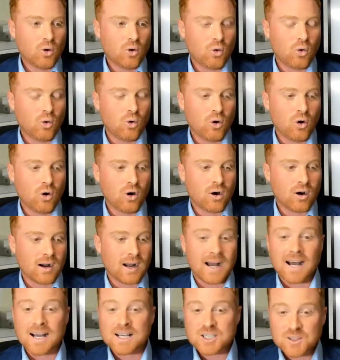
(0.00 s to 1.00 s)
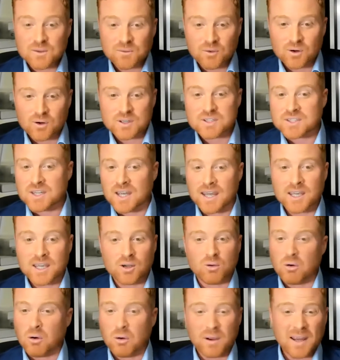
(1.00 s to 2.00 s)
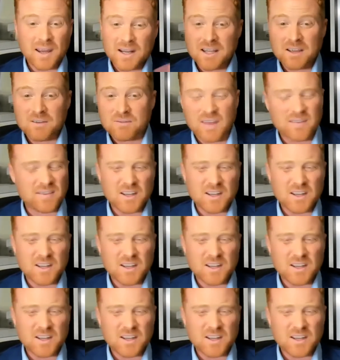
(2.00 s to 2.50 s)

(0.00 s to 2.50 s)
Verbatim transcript: or ask for a sale or any of that,